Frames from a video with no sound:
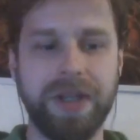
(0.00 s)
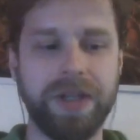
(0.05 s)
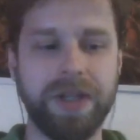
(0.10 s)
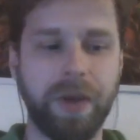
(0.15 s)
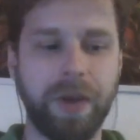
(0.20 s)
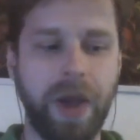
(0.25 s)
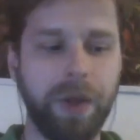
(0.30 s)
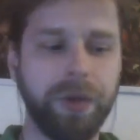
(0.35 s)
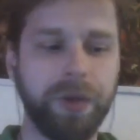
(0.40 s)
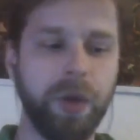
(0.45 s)

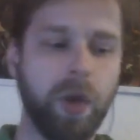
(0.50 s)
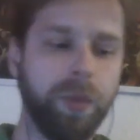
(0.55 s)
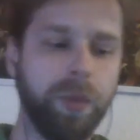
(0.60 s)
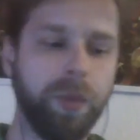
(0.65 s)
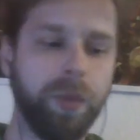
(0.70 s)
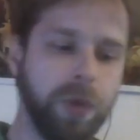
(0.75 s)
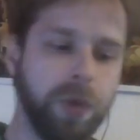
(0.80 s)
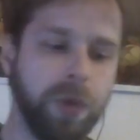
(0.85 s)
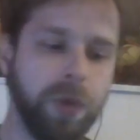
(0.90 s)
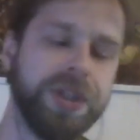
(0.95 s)
So how do you
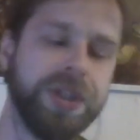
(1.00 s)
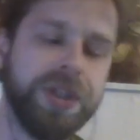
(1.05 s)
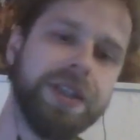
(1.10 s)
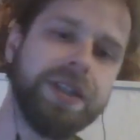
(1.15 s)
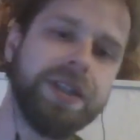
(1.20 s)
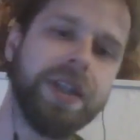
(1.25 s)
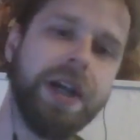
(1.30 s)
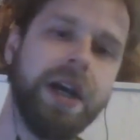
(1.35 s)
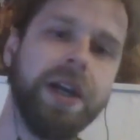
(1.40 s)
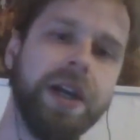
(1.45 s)
approach
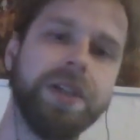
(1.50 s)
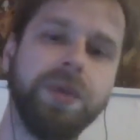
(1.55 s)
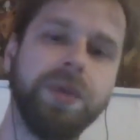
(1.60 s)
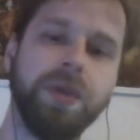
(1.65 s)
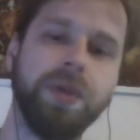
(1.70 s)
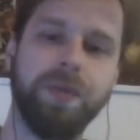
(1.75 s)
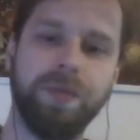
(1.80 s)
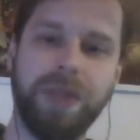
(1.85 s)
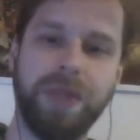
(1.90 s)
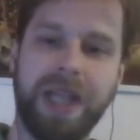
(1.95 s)
that? Do
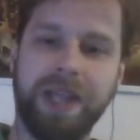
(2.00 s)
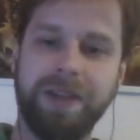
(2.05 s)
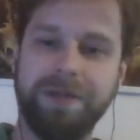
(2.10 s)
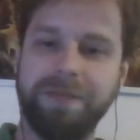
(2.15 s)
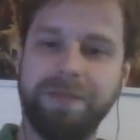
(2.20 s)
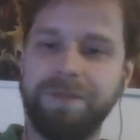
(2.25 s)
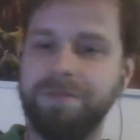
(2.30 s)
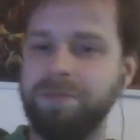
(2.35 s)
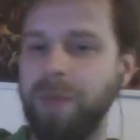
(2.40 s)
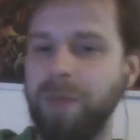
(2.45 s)
you like
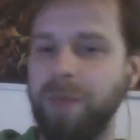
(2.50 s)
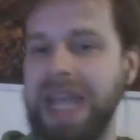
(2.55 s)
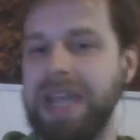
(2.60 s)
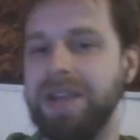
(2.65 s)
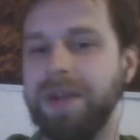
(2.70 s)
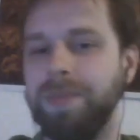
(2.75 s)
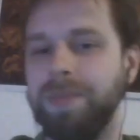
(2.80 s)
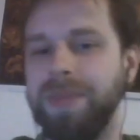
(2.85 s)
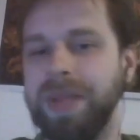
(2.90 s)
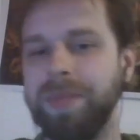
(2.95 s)

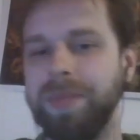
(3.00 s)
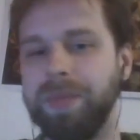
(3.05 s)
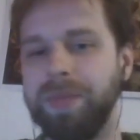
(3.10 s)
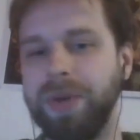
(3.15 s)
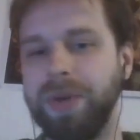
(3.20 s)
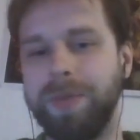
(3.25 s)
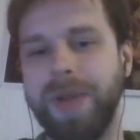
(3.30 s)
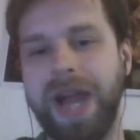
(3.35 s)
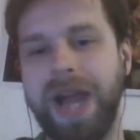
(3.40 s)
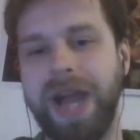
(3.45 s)
make people
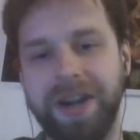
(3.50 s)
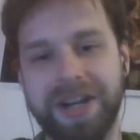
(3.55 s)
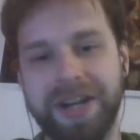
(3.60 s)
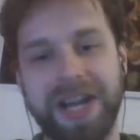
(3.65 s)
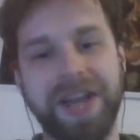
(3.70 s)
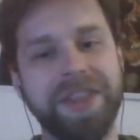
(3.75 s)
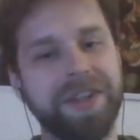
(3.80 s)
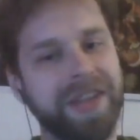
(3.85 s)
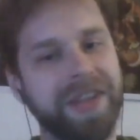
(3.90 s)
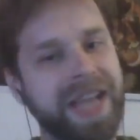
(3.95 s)
prepare
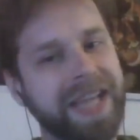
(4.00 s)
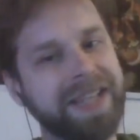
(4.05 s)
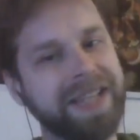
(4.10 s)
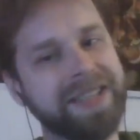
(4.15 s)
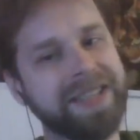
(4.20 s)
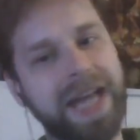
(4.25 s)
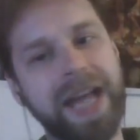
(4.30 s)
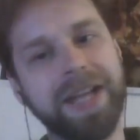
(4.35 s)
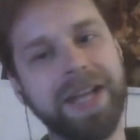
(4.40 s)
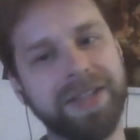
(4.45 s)
another like
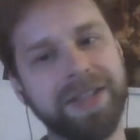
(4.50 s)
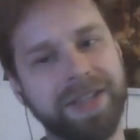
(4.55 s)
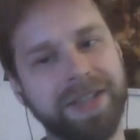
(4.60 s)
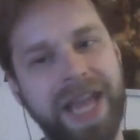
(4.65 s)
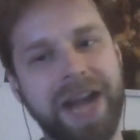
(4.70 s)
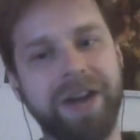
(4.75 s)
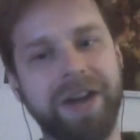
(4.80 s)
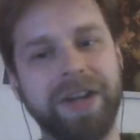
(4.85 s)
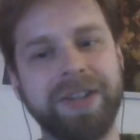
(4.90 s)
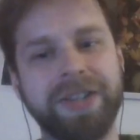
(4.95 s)
side
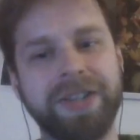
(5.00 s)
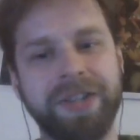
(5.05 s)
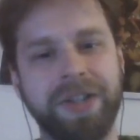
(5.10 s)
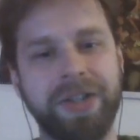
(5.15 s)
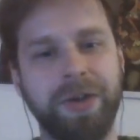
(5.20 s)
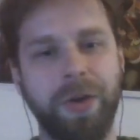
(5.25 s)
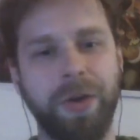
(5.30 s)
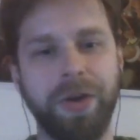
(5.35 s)
character,